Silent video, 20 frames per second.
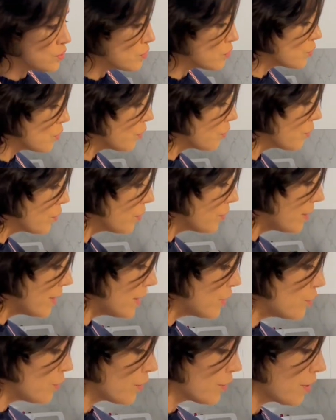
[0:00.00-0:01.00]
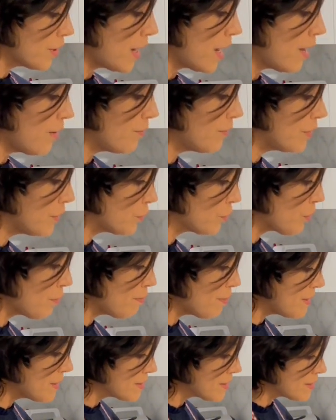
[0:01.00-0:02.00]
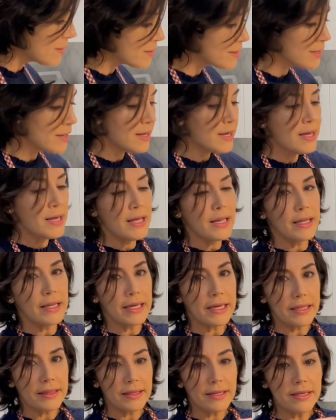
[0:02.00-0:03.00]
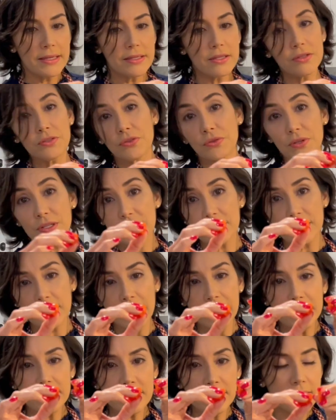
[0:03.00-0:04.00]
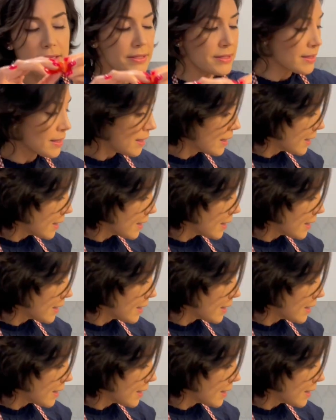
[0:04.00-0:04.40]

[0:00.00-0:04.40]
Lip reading: so then you're gonna have the 3 pieces like this, 3 slices.